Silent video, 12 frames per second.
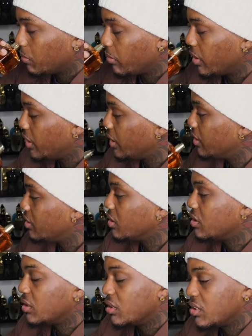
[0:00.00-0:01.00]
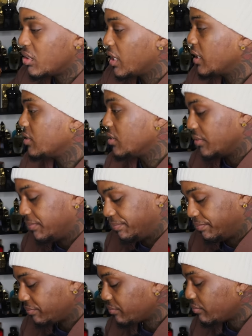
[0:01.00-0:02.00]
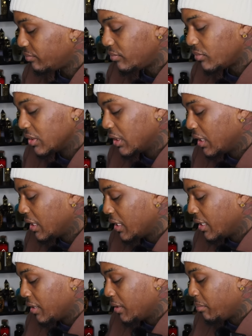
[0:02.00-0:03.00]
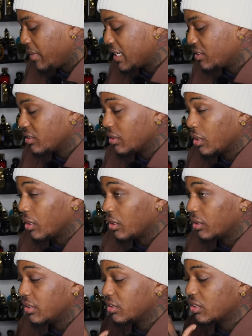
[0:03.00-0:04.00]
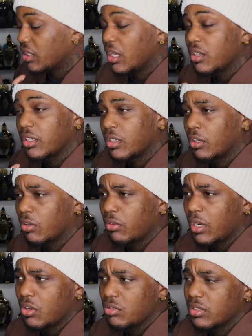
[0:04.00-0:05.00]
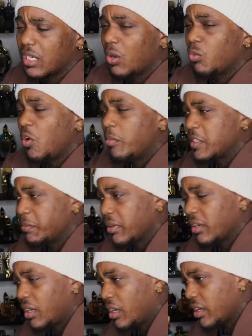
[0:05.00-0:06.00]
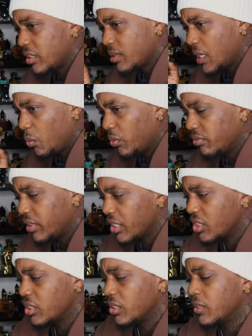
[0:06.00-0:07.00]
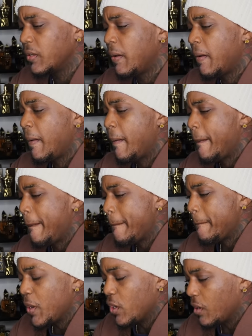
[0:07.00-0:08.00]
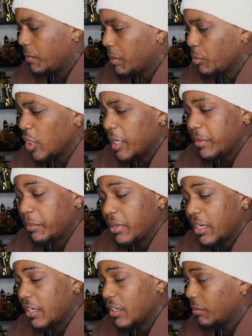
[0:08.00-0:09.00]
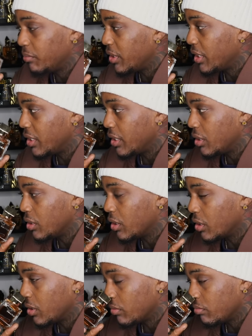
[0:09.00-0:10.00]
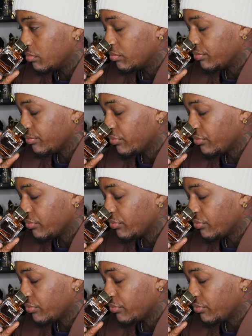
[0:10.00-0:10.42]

Man, this is sexy. Man, this is another cologne house that I will be spending a lot of time with next year. I'm going to be picking up the Oud